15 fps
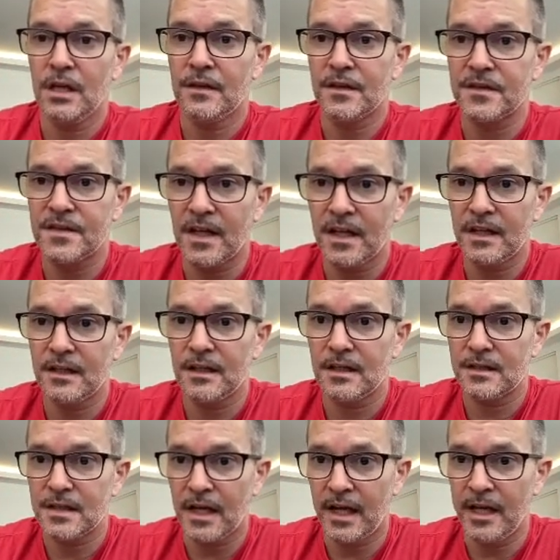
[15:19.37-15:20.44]
The second
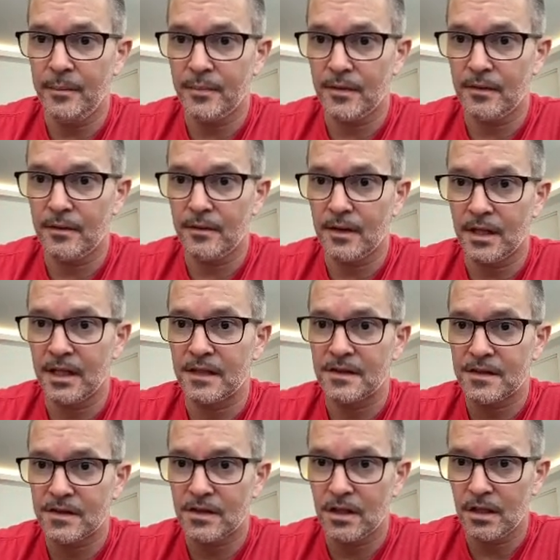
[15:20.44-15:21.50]
type
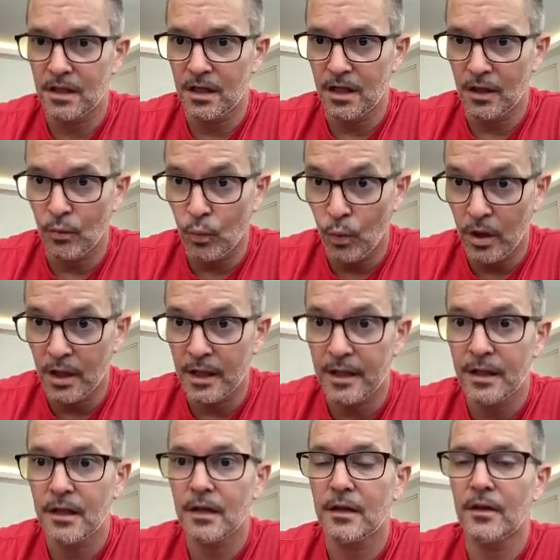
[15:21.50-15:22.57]
gets a 1.